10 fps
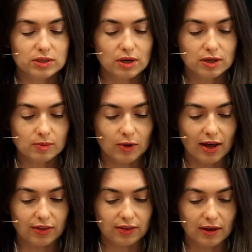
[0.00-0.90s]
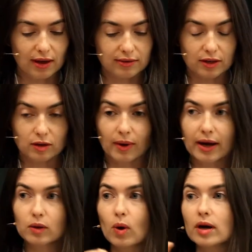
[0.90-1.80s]
on your breath, and then your
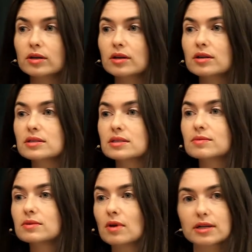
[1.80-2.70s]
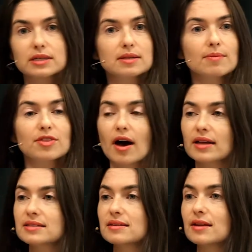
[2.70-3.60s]
mind wanders onto some
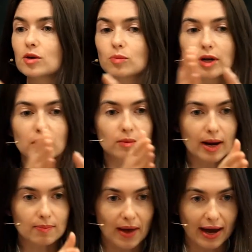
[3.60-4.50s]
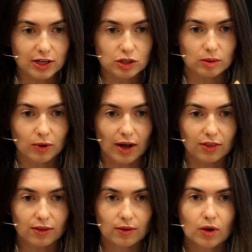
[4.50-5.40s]
thoughts, and then you bring your mind back to your breath.
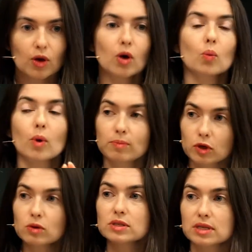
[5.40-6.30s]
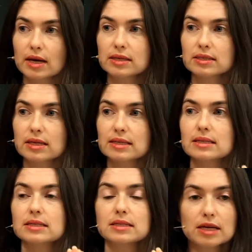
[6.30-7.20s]
What Muse does is
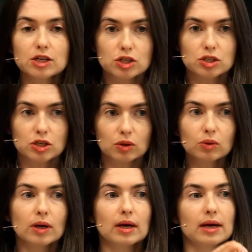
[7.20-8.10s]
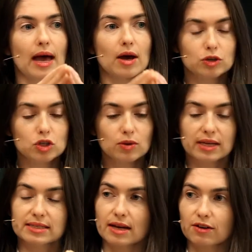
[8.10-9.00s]
it teaches you how to do
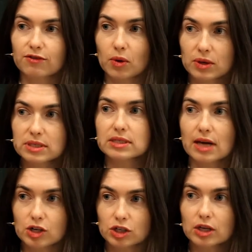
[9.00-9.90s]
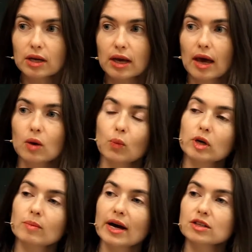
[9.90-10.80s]
that state of focused attention, and when
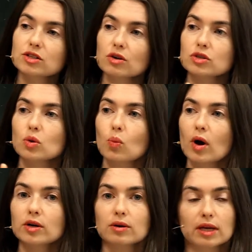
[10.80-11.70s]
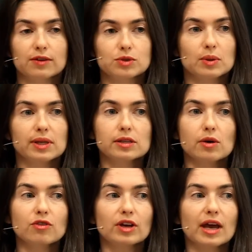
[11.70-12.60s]
your mind starts to wander, it gives you a little
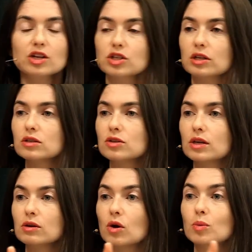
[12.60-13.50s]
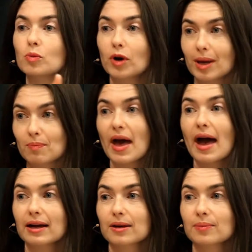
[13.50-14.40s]
notification so that you know to bring it
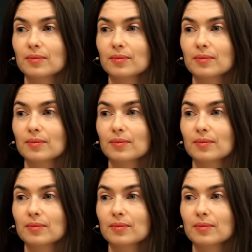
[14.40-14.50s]
back.